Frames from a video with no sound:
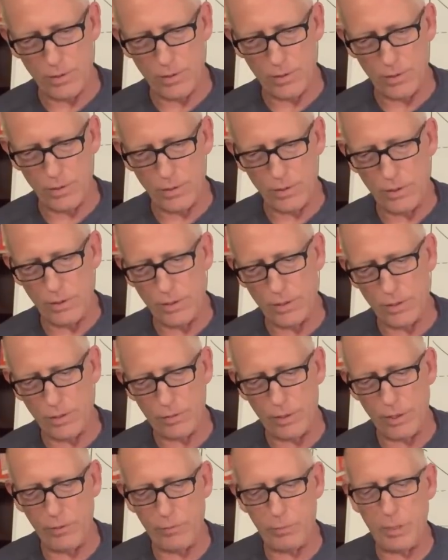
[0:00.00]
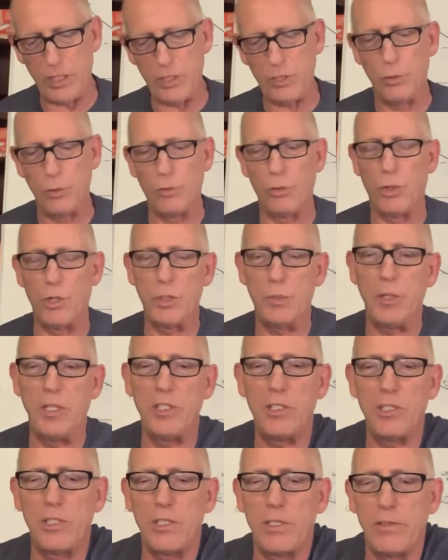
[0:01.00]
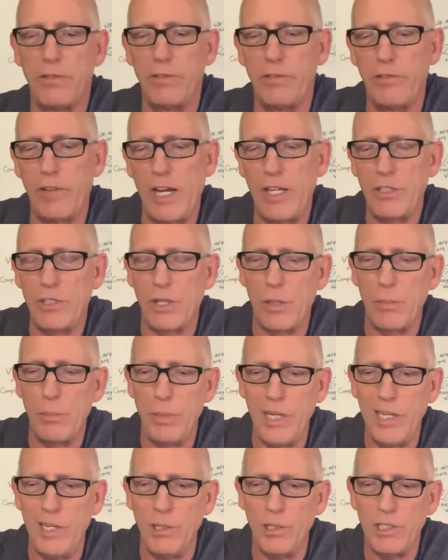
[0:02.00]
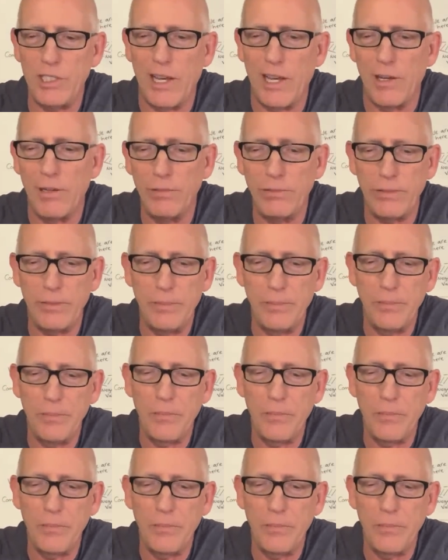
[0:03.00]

the three piece, worst pieces of advice are be yourself,